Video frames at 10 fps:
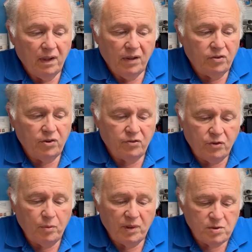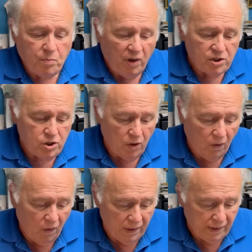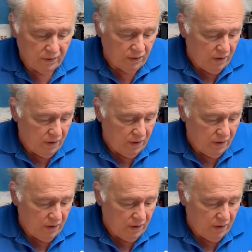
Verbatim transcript: There's just too much pressure on it,